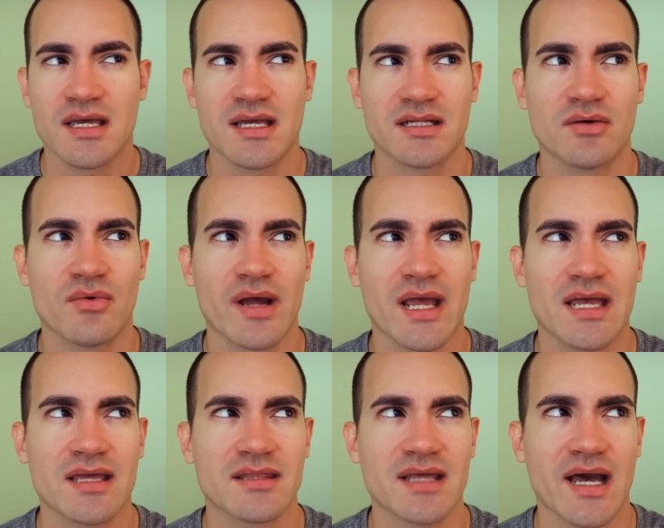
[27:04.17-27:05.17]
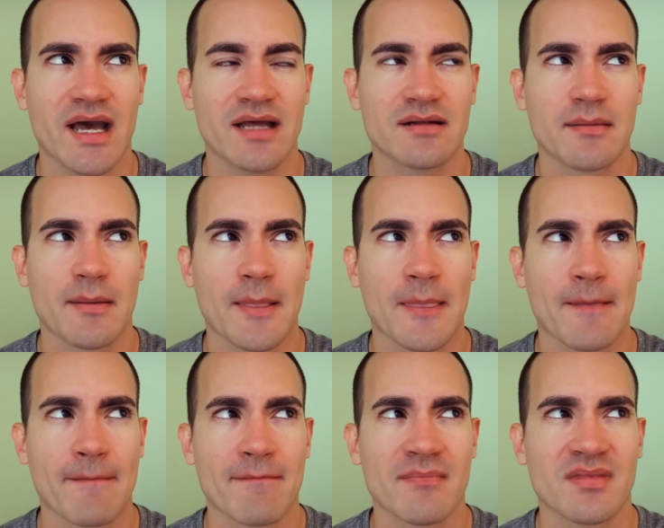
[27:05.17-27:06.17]
in a way that
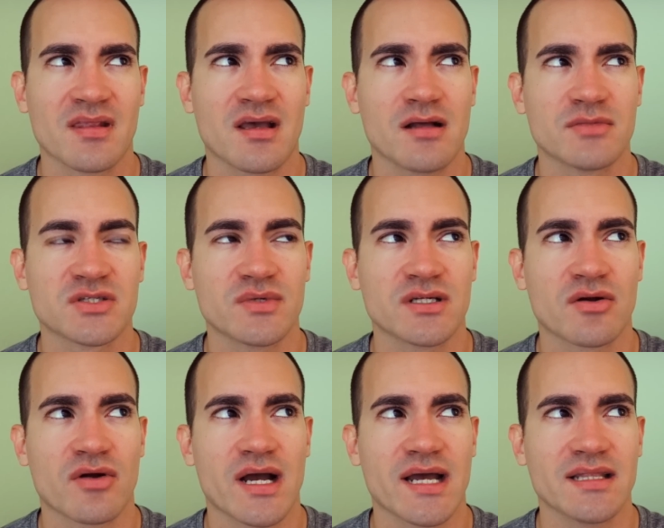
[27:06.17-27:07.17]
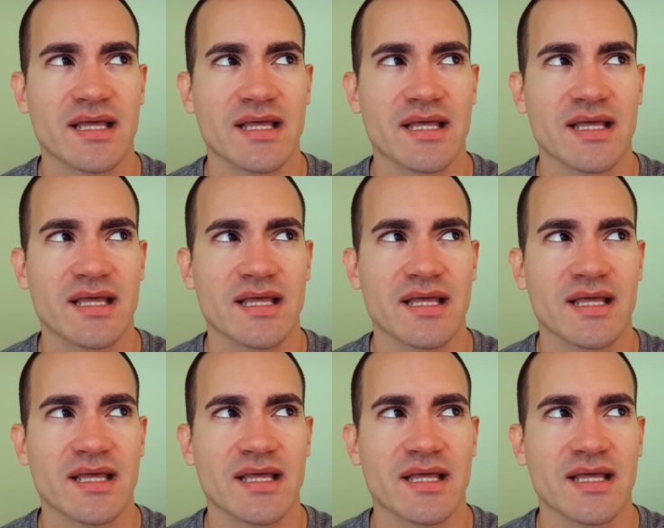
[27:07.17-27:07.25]
I almost want to cry.